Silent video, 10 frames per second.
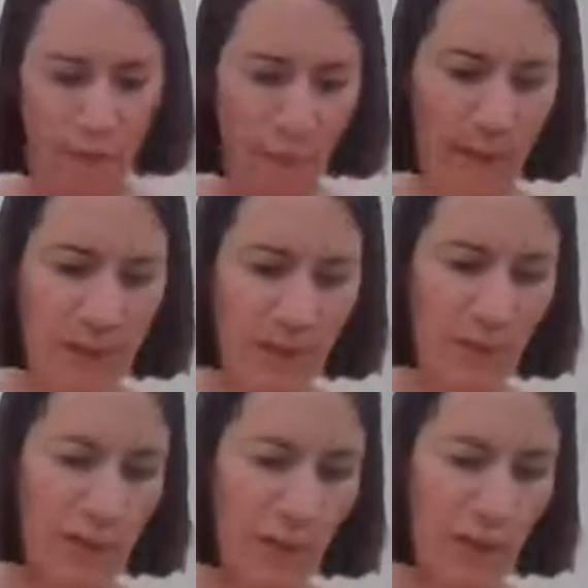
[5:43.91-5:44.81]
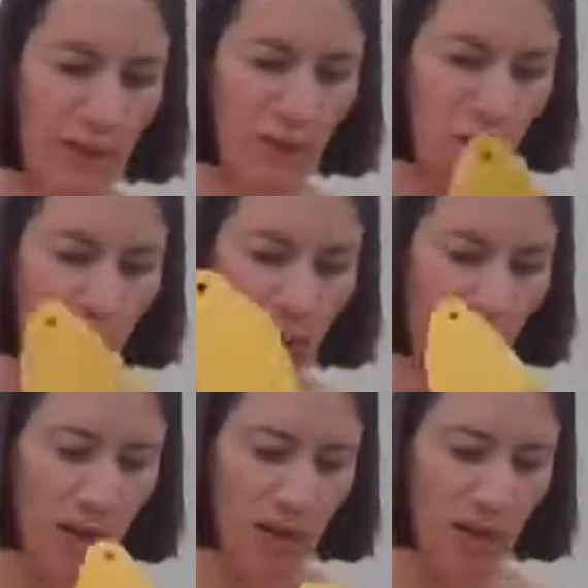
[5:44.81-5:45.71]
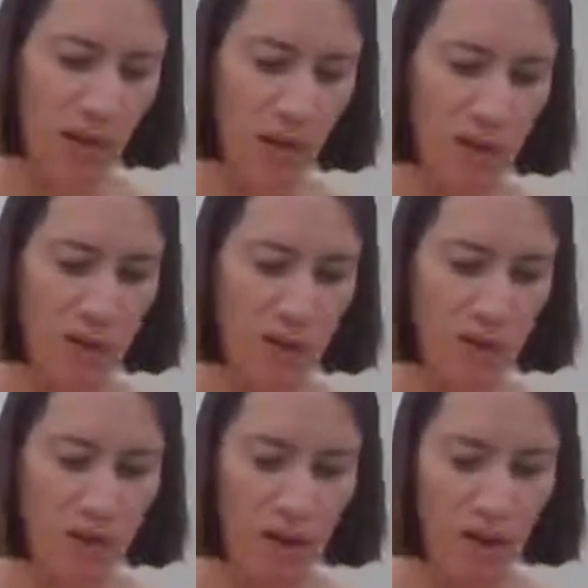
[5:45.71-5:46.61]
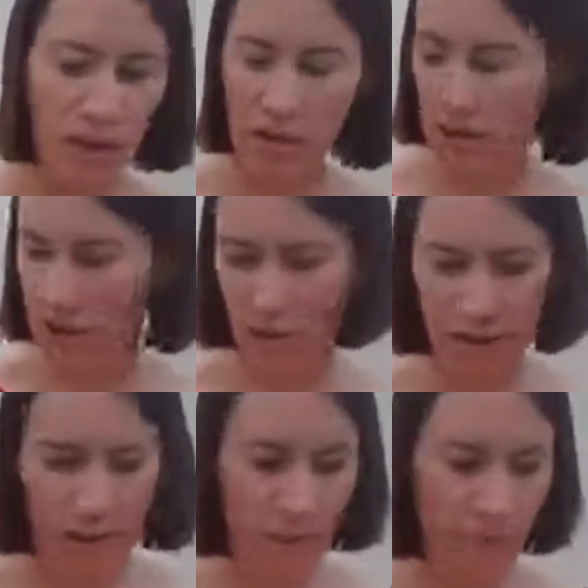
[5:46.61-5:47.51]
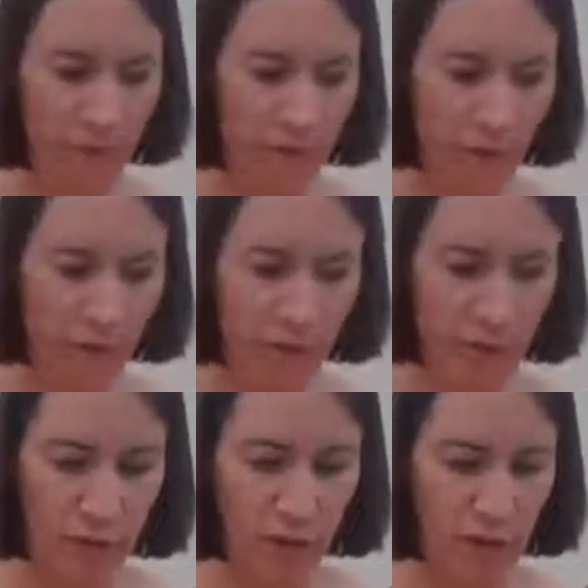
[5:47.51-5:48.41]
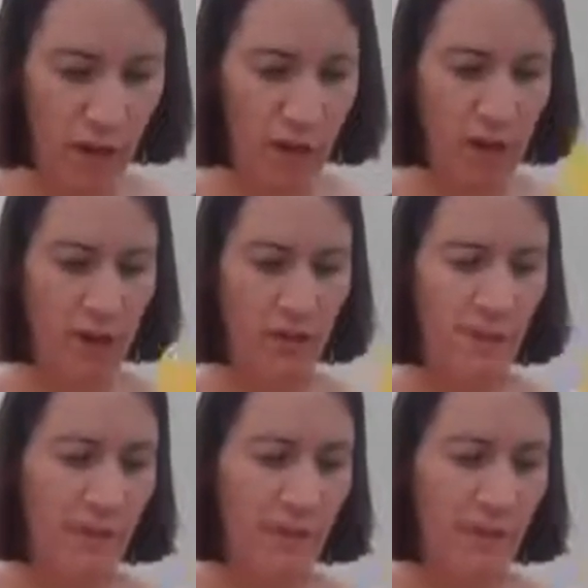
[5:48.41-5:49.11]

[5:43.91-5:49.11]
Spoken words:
Imagine I'm doing it at 12 o'clock, 2 o'clock, 4 o'clock.